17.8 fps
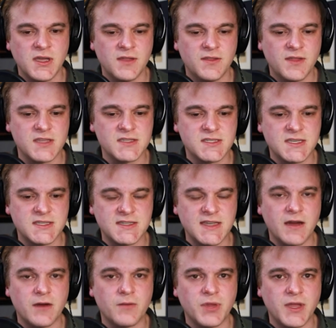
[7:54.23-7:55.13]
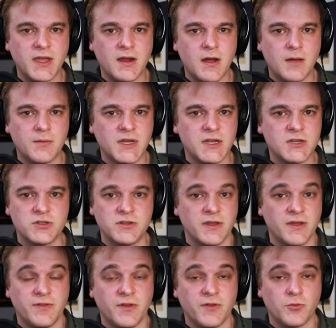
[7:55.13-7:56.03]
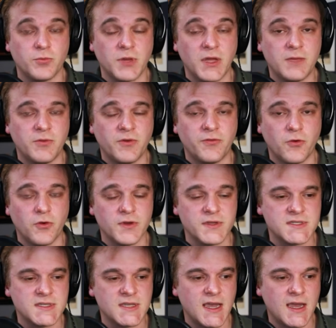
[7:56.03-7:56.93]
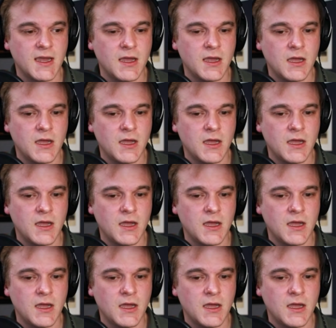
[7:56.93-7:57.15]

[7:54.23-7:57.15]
They can sit down and play a combination they've never played before and say,